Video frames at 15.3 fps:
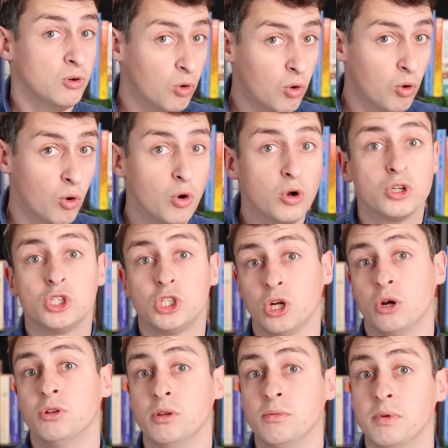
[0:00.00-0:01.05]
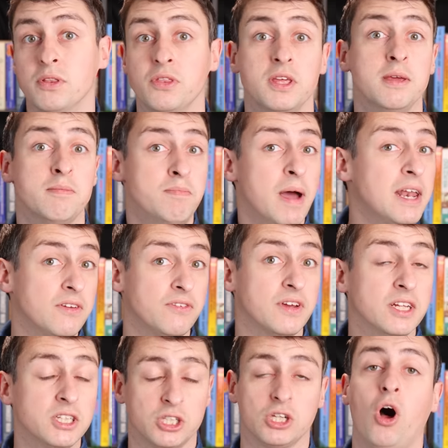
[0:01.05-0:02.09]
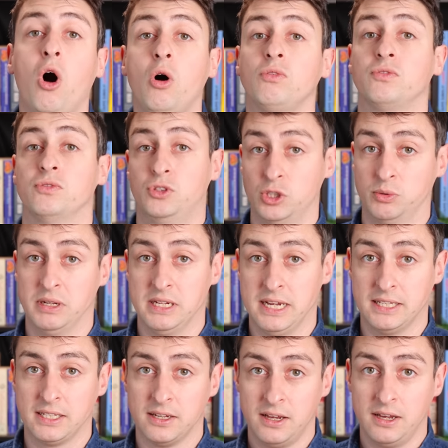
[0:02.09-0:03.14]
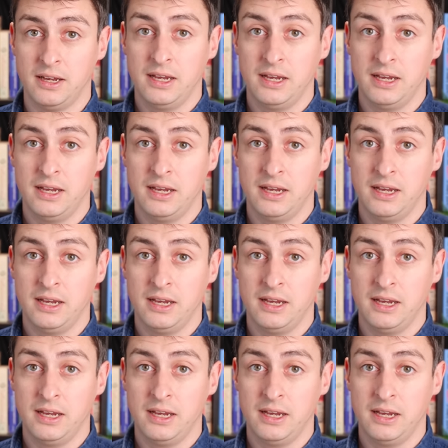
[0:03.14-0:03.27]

or show them the benefits of doing it?